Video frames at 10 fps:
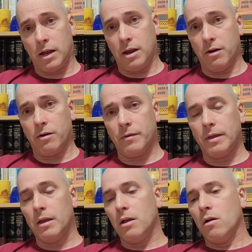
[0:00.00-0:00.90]
here
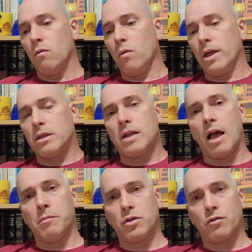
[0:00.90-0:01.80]
with
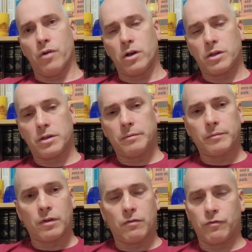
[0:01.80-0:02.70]
Thomas Crooks.
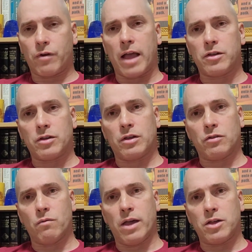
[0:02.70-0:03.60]
It's a tragic
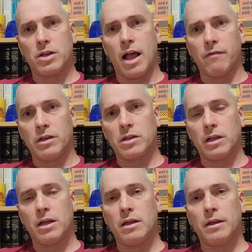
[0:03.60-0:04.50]
situation,
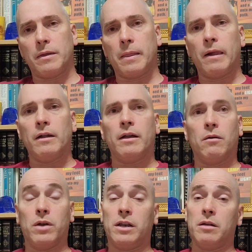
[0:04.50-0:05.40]
obviously.
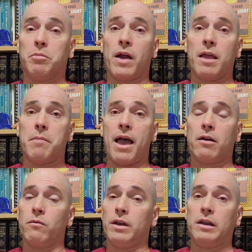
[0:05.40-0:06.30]
We need to pray about it.
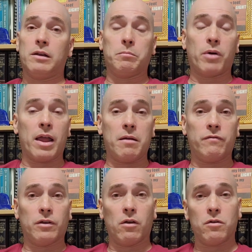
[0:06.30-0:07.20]
We need to pray
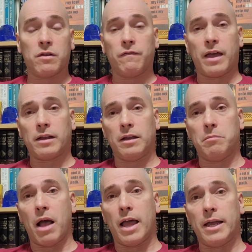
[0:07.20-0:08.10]
for those affected
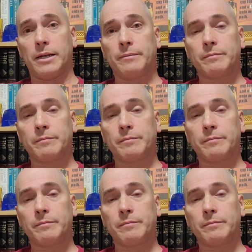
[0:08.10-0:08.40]
by it.